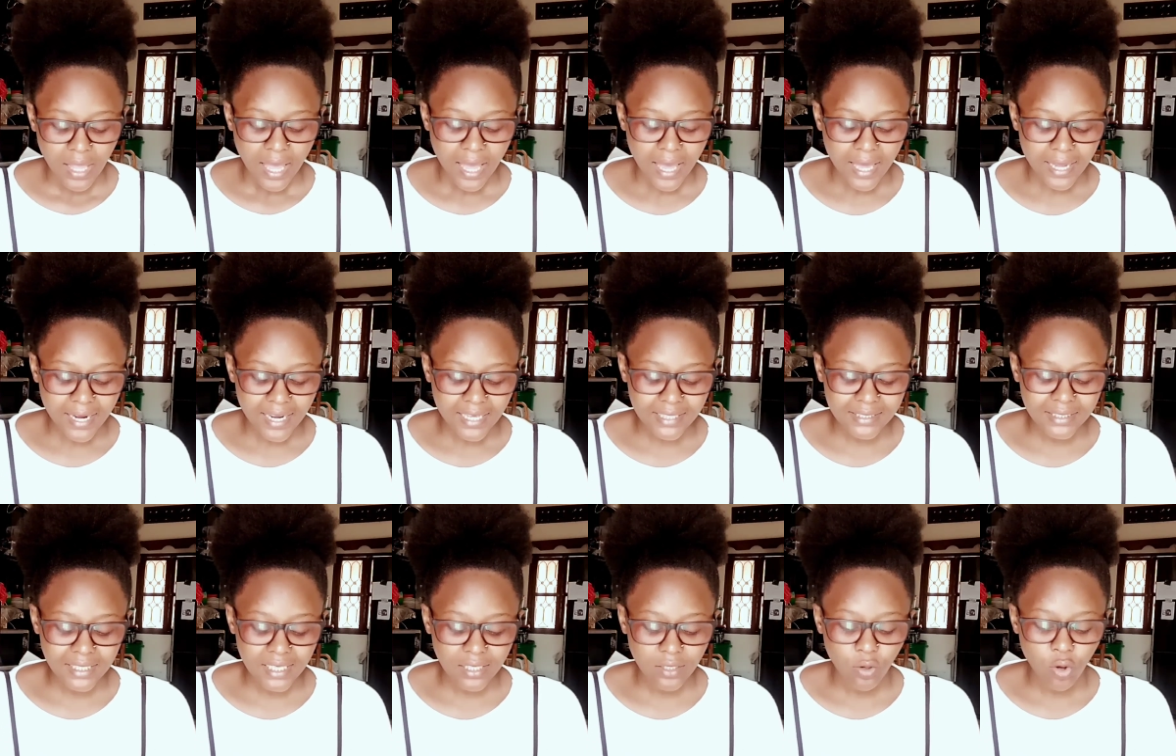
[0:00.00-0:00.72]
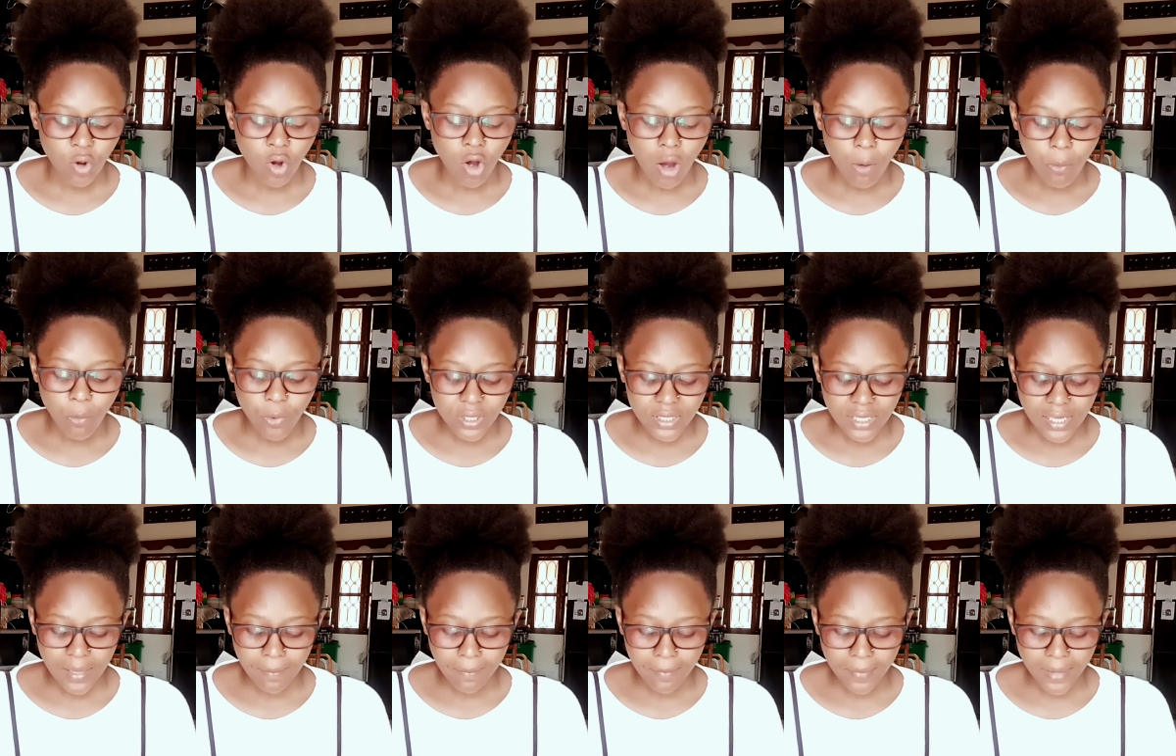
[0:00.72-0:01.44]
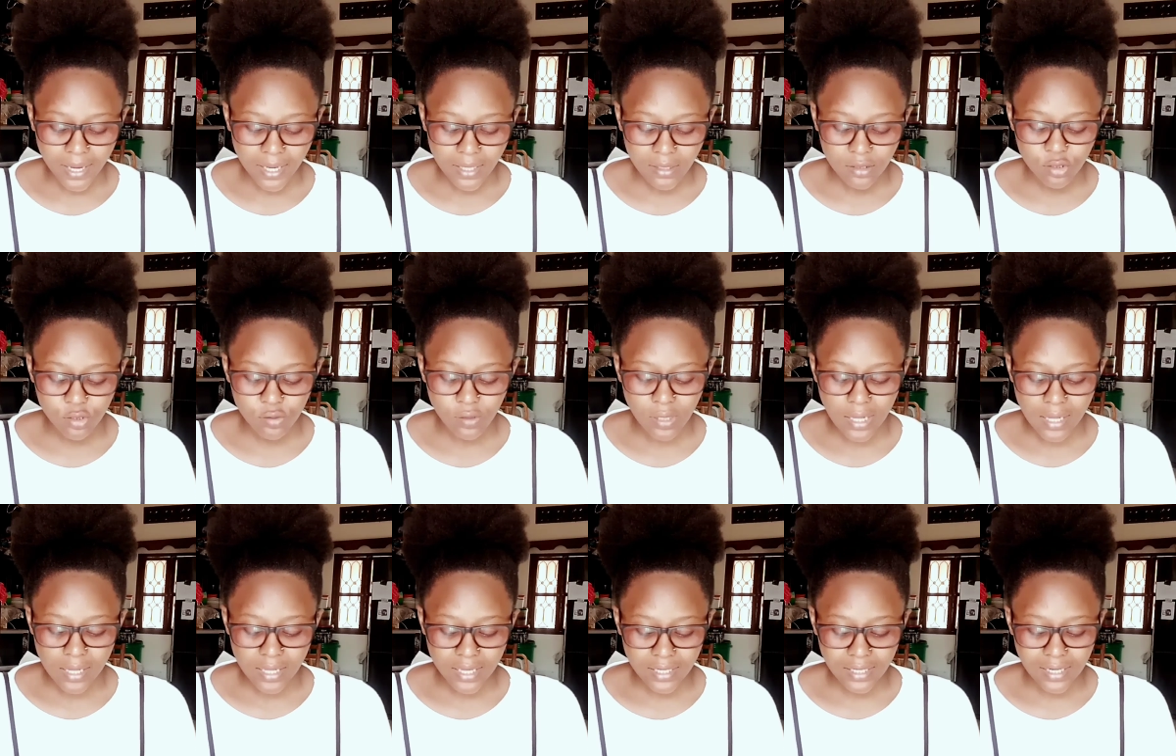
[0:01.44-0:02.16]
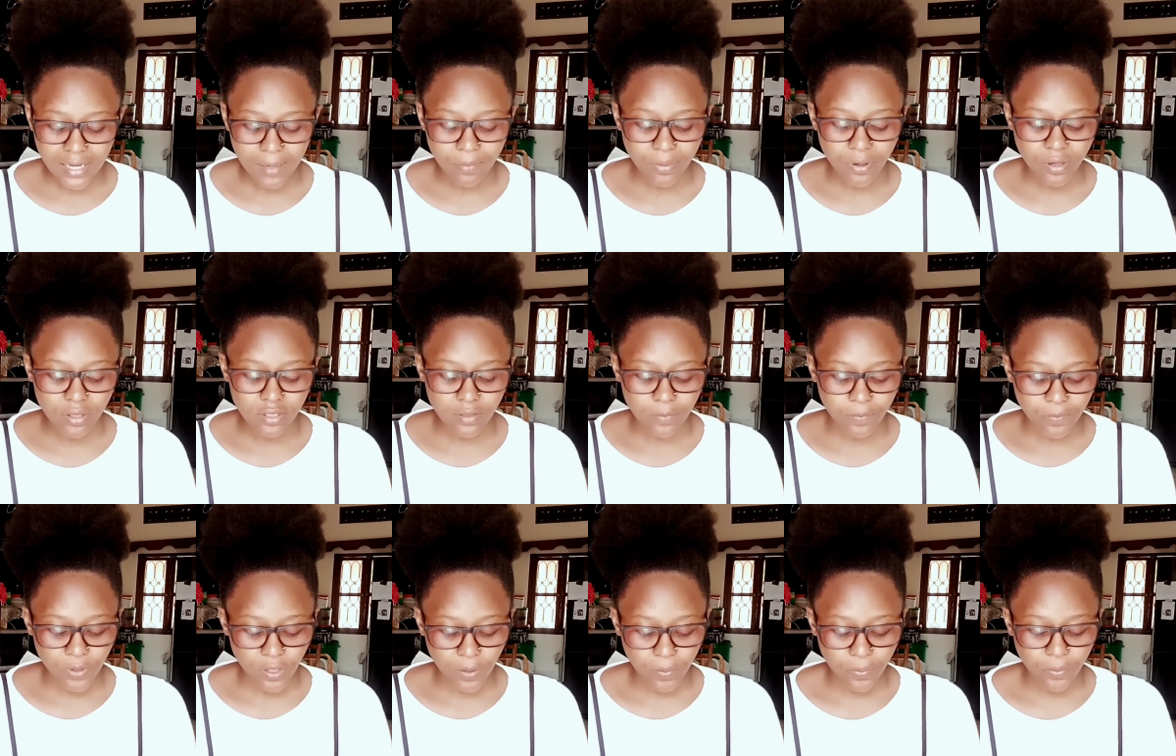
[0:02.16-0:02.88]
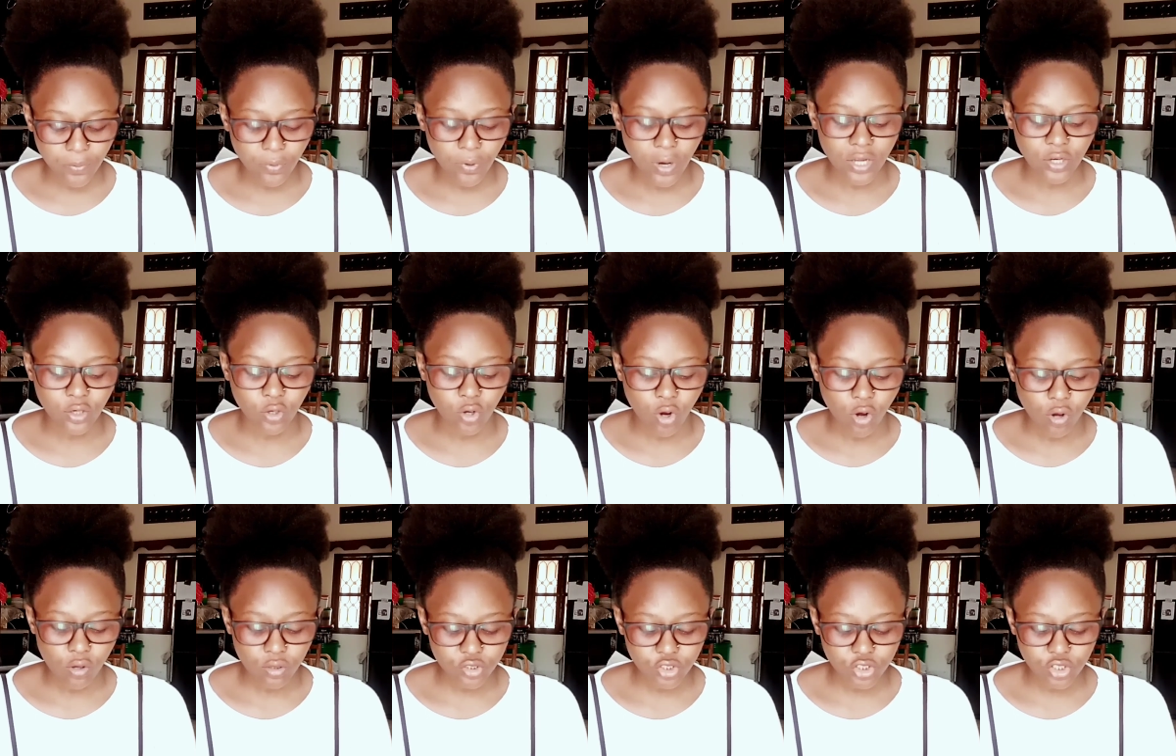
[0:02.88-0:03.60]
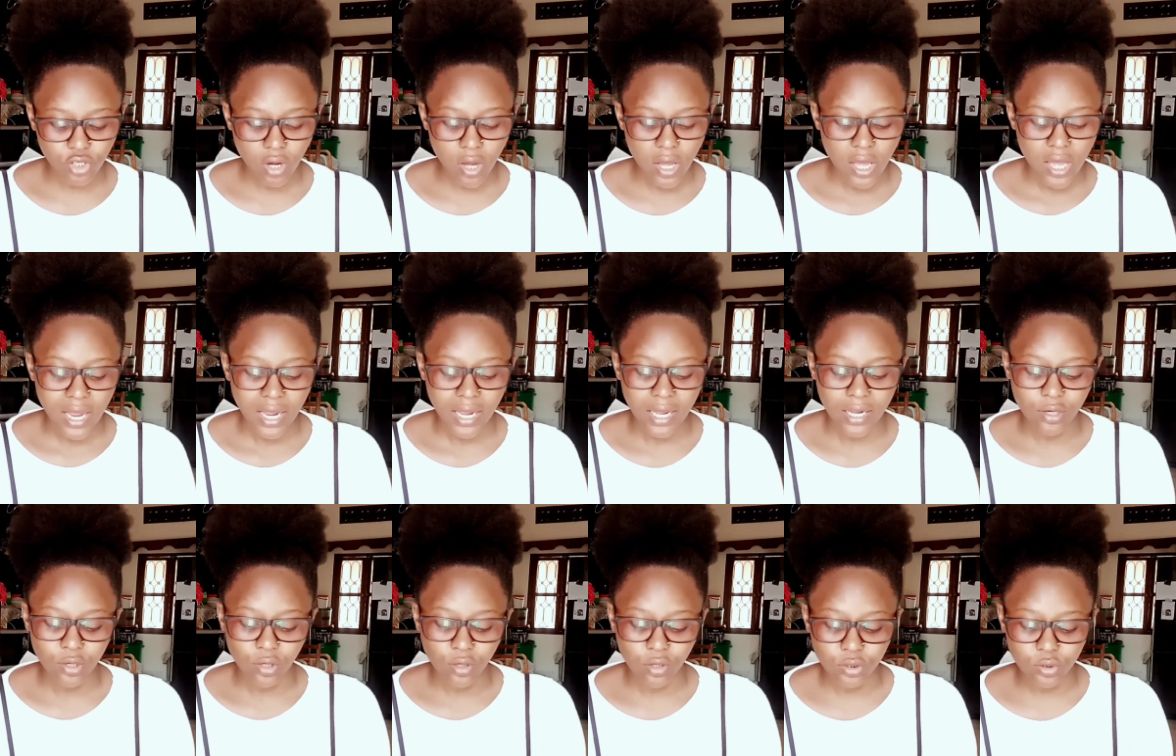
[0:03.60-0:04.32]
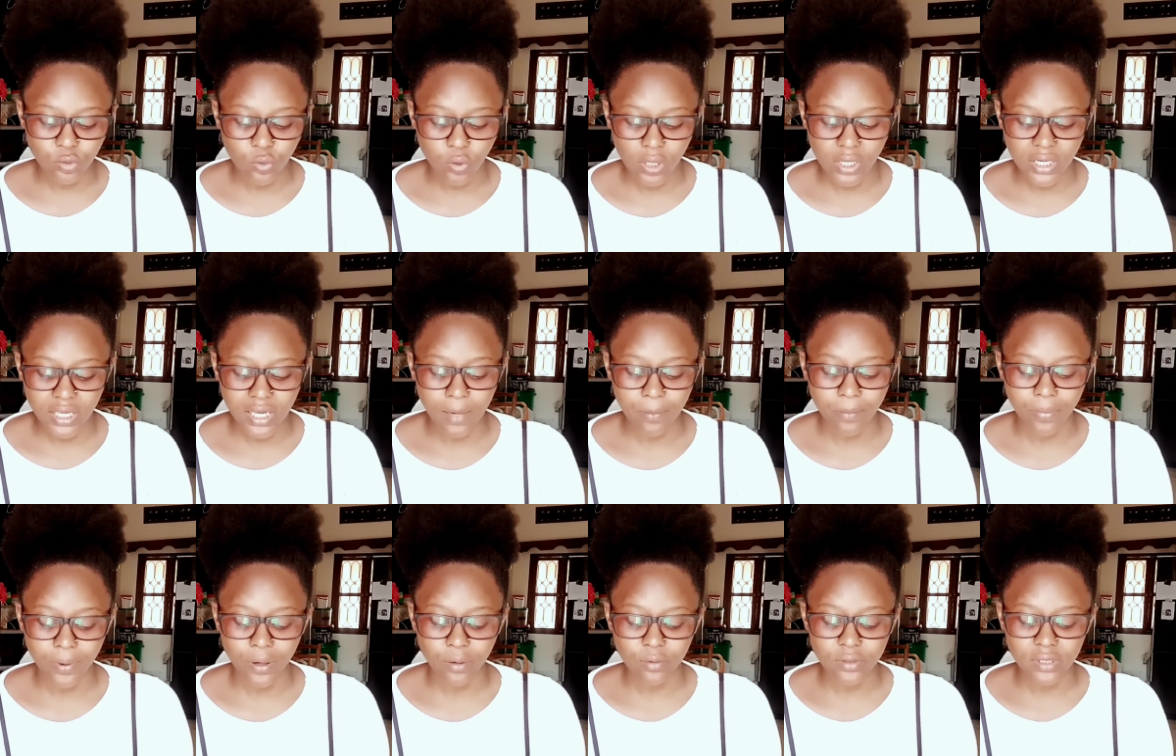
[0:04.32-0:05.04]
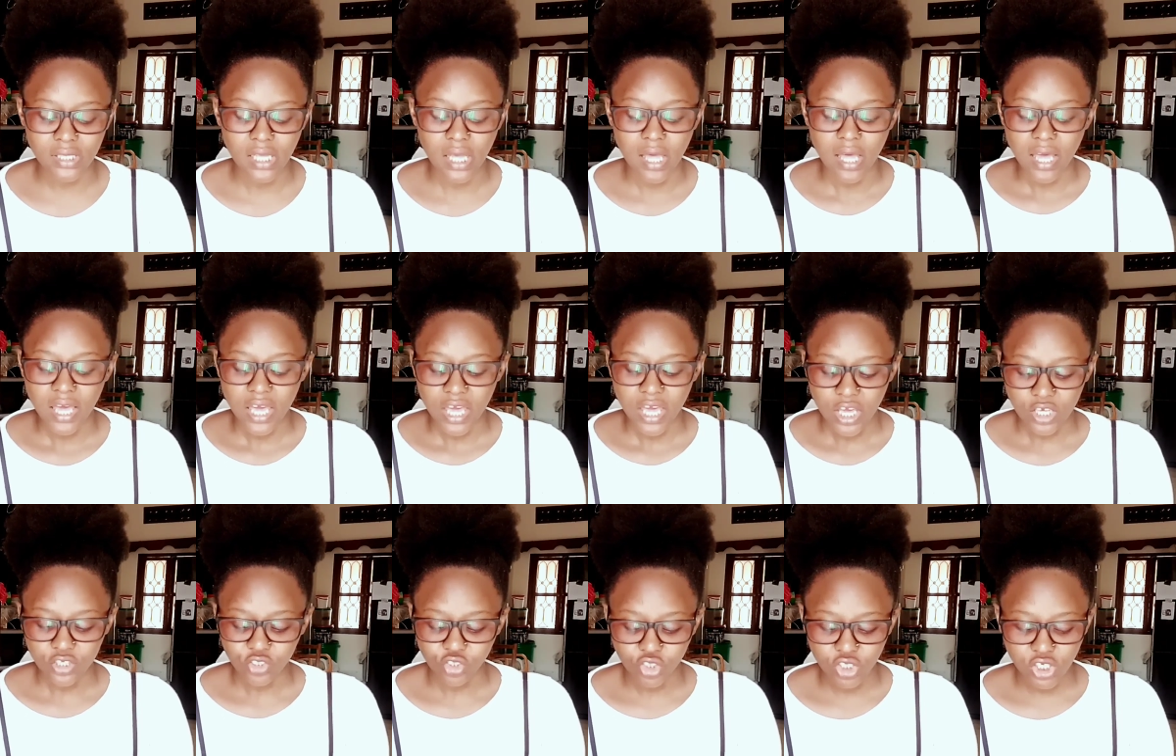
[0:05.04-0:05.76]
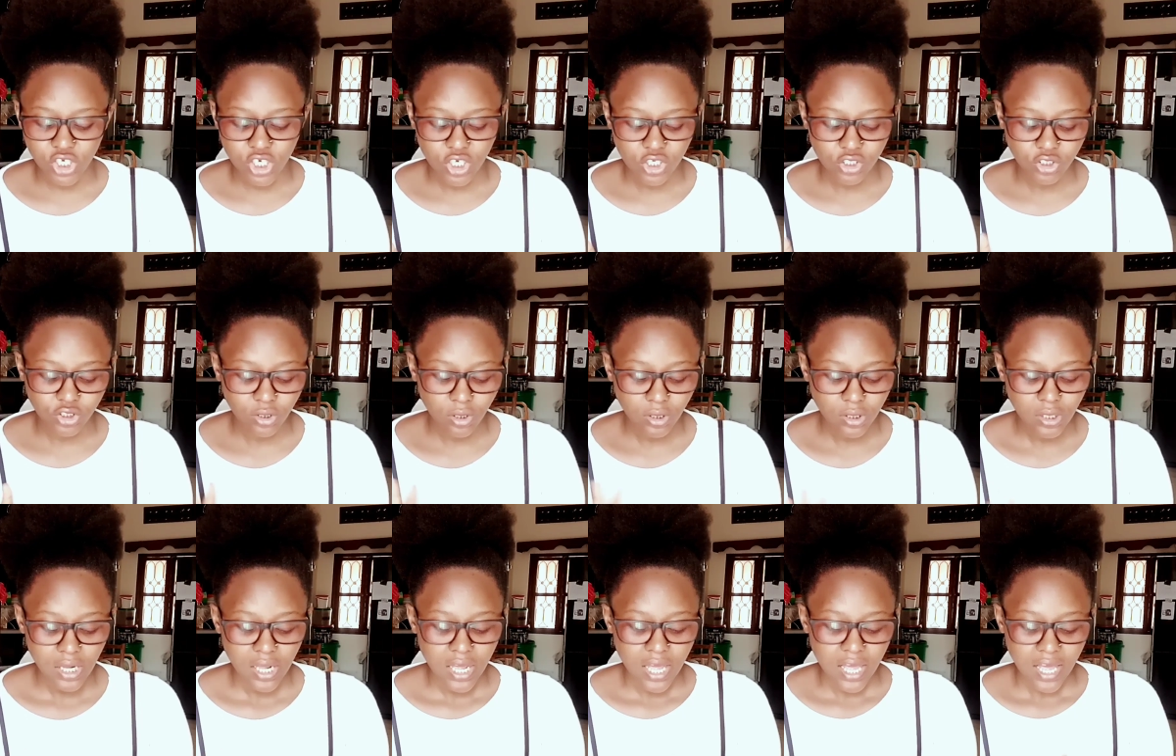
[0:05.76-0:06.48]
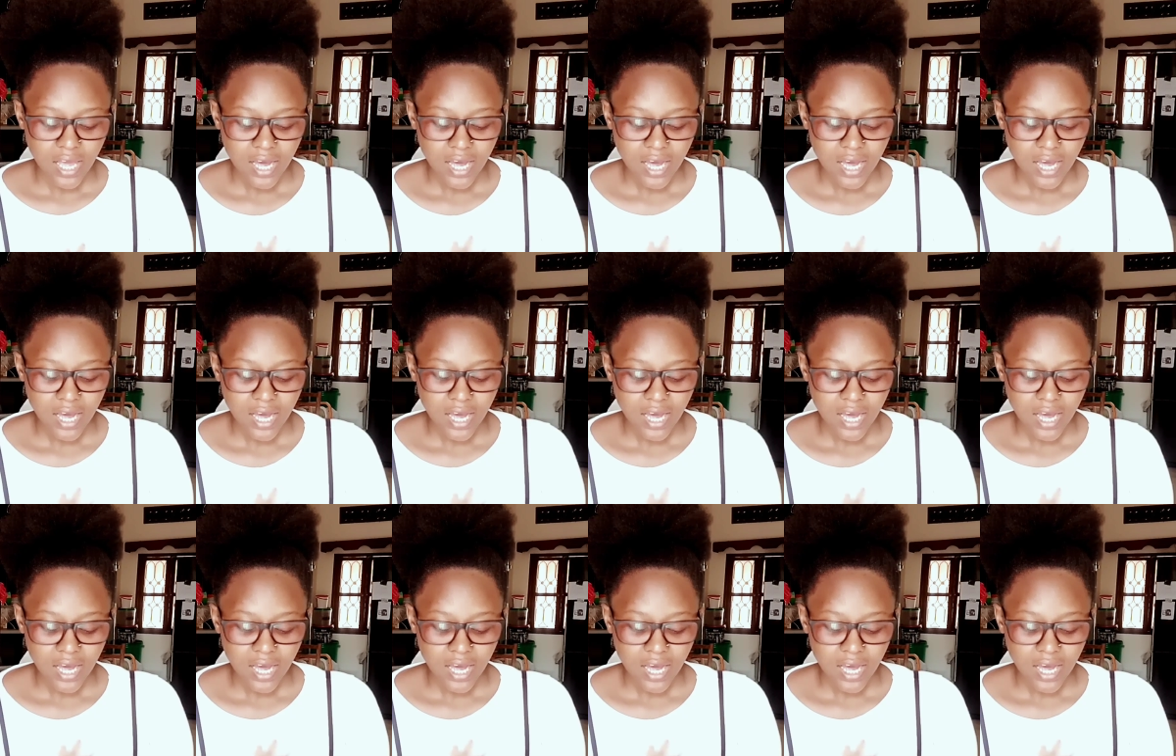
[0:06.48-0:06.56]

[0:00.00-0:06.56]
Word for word: and I said, come with a mind to learn about the people and culture and not only about education,